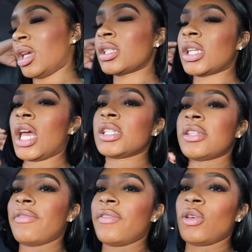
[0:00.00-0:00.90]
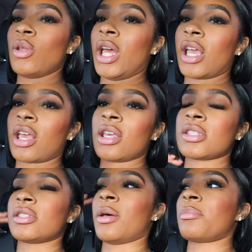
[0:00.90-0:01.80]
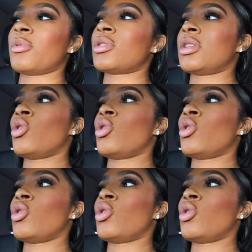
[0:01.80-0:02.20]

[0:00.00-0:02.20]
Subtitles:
It's nice to feel like it's some